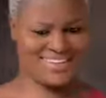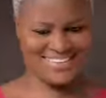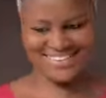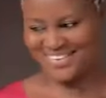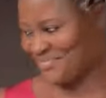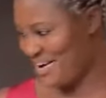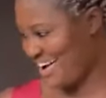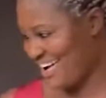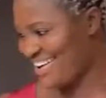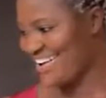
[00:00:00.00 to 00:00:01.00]
Hey,
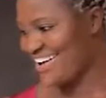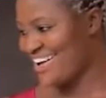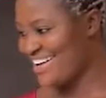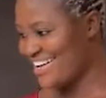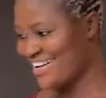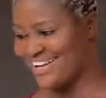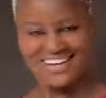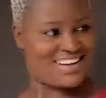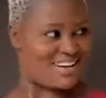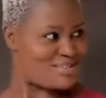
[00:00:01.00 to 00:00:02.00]
Mama.
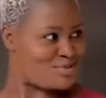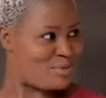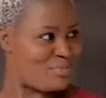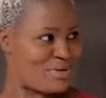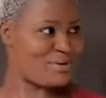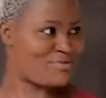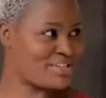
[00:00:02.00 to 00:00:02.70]
I'm sweeping,